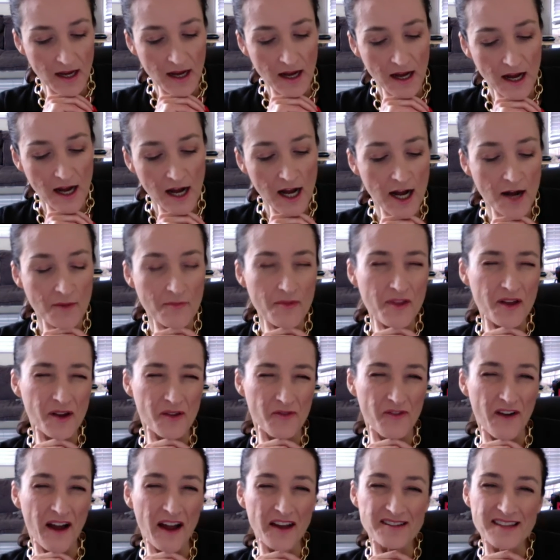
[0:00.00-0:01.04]
The
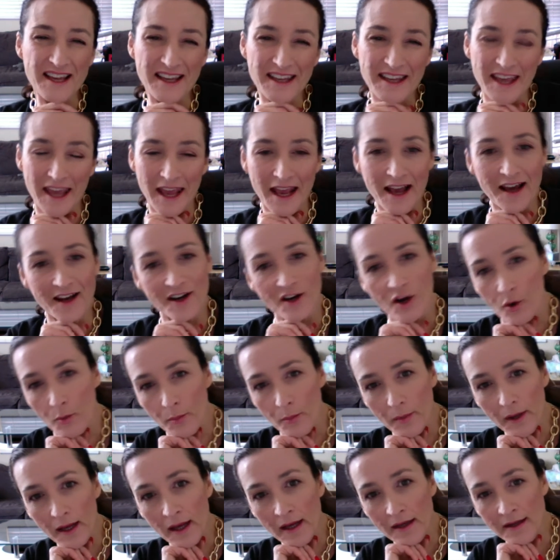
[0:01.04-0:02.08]
files I can't
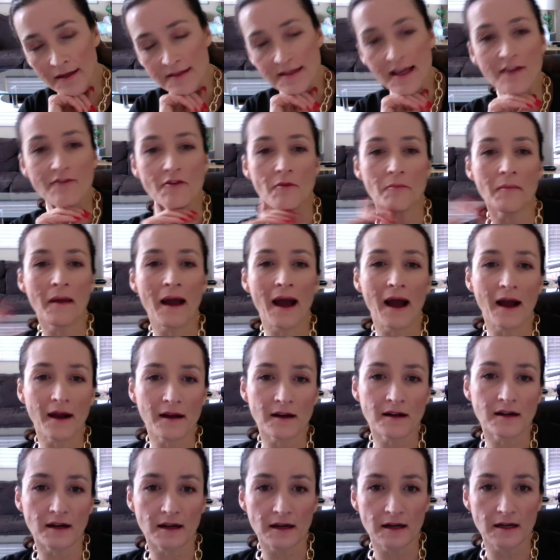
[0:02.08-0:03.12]
open because I have a Mac
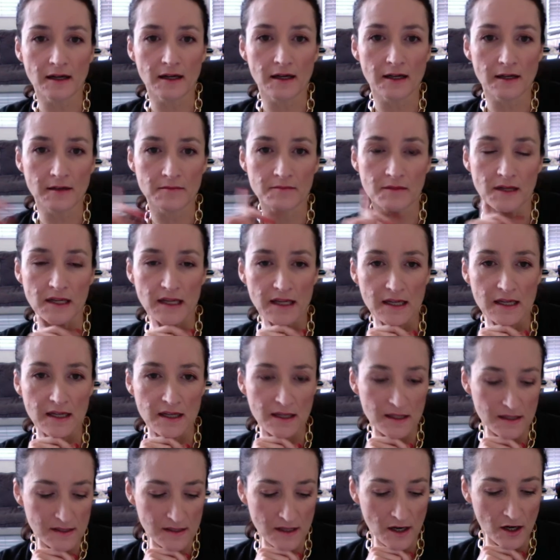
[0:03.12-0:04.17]

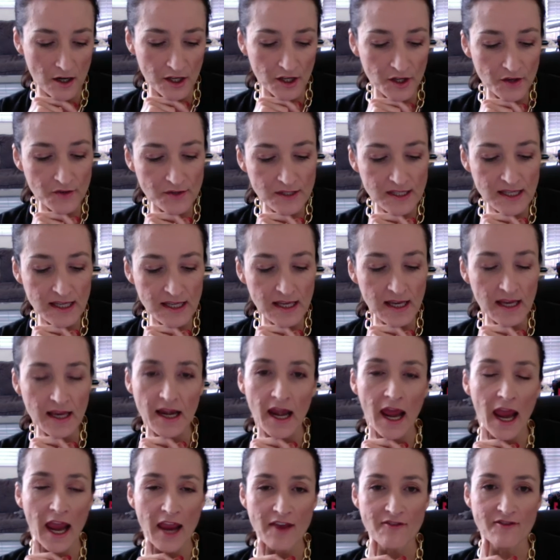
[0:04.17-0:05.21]
are Qt and
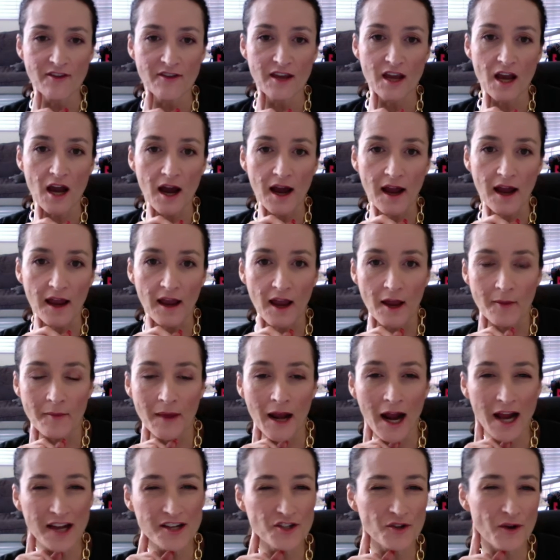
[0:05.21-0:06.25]
AVI. I mean,
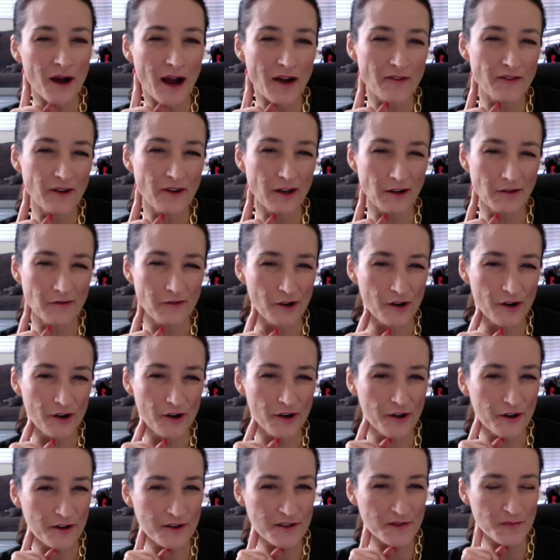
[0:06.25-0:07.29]
I do have
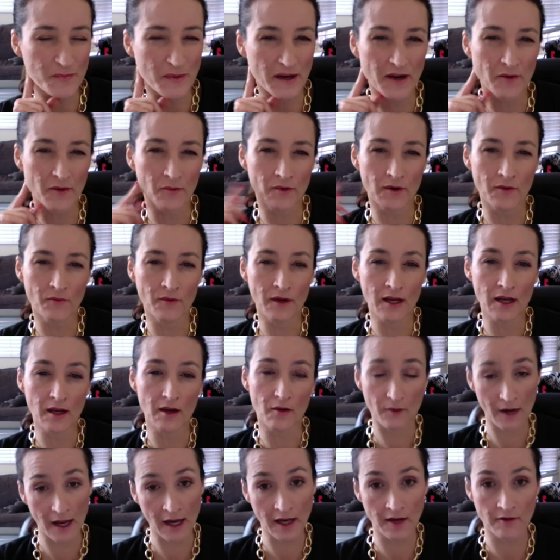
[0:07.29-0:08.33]
converters, but
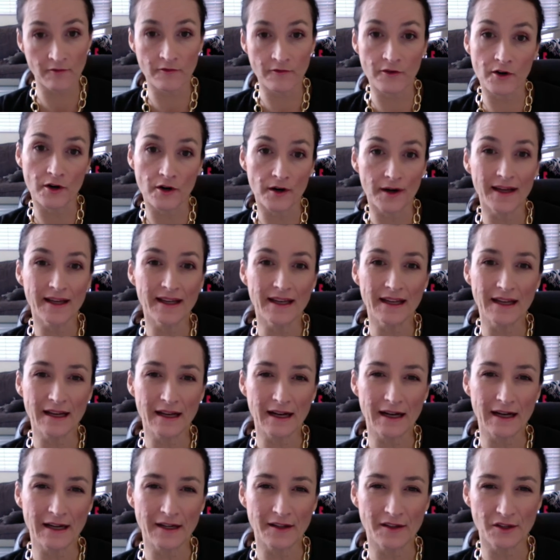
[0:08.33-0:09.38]
when I convert it, it
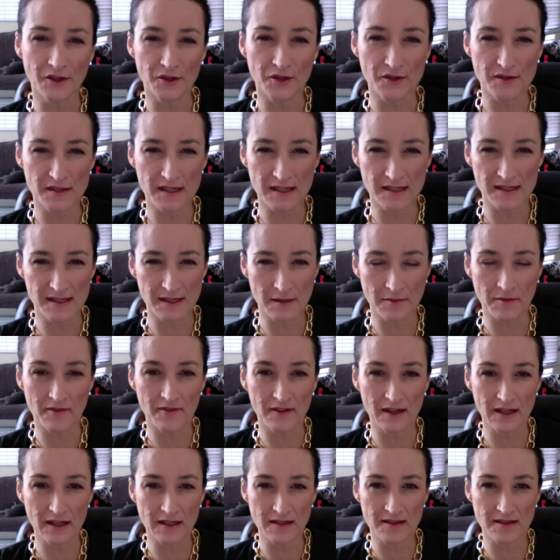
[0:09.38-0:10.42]
kind of loses some of
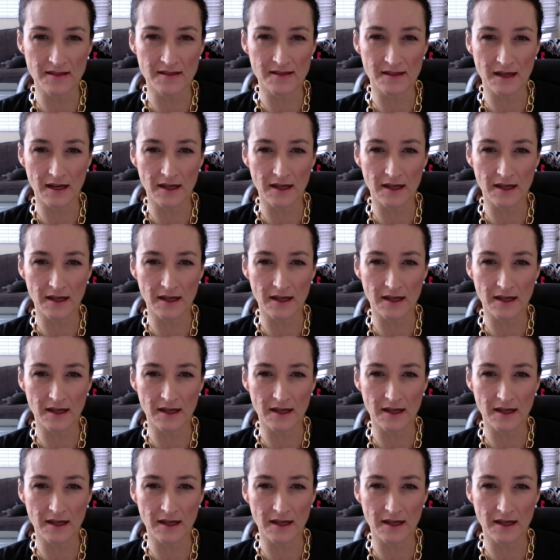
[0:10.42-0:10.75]
its.